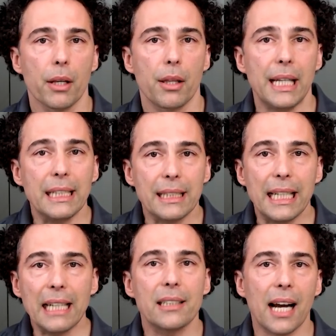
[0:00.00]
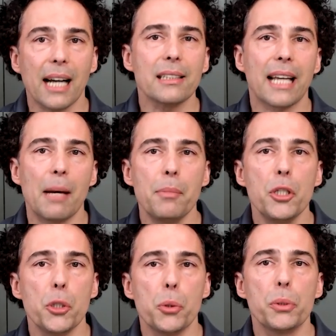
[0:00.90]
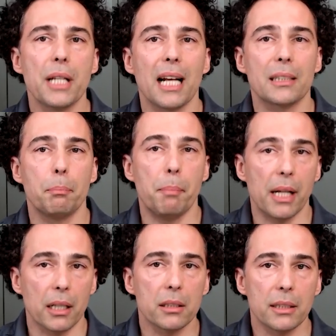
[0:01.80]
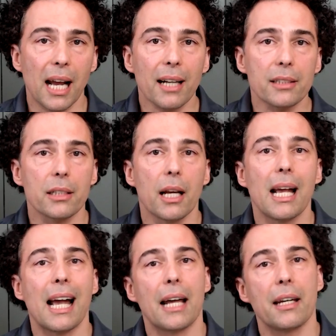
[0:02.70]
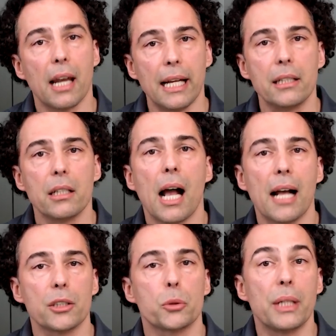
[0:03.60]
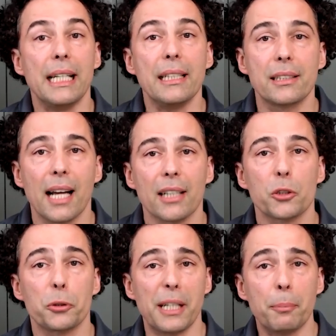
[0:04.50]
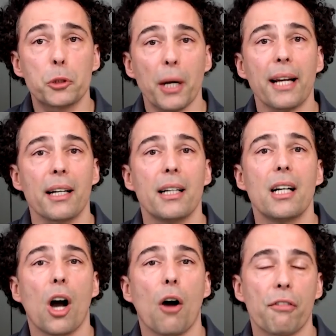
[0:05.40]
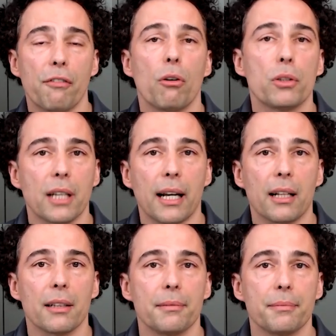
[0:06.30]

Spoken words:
These Git tags can be used as build tags and later as release tags to keep track of the full cycle.